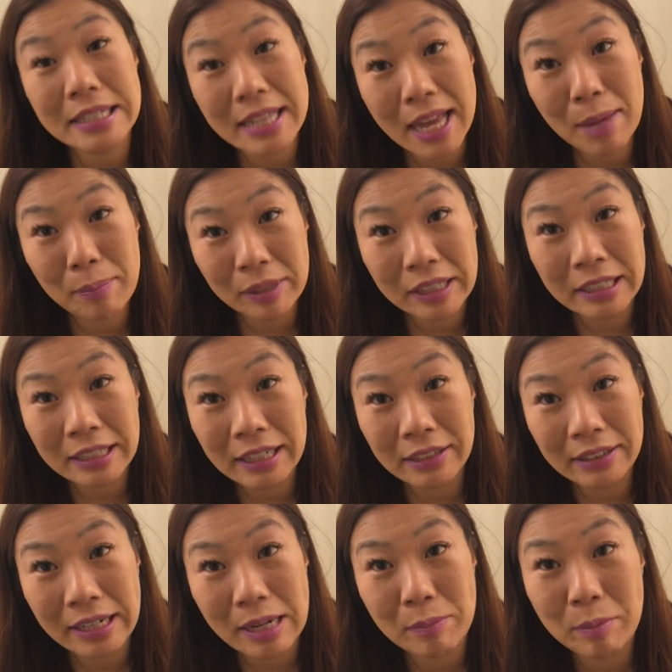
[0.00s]
is happening now
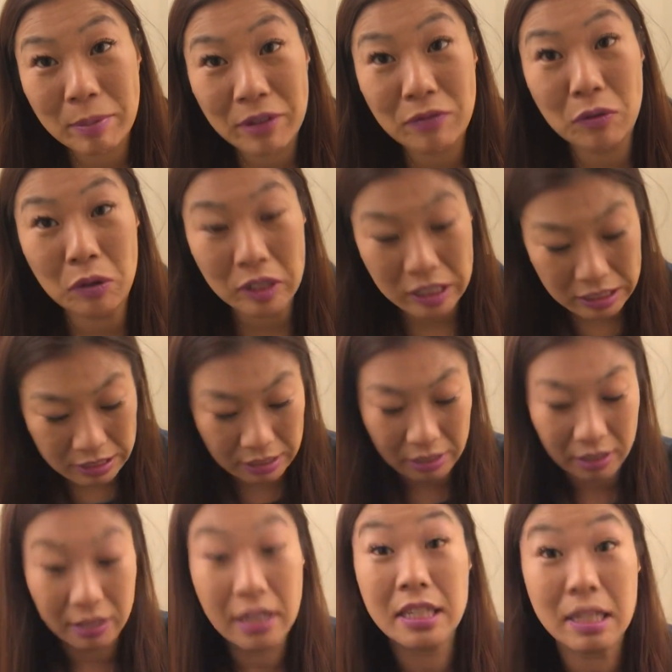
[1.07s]
that I'm in my 40s.
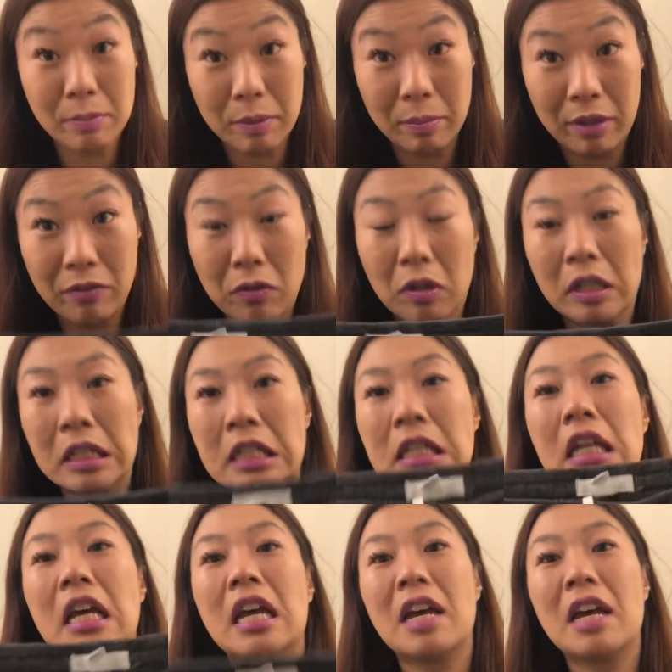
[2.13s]
Yes, I'm in my 40s.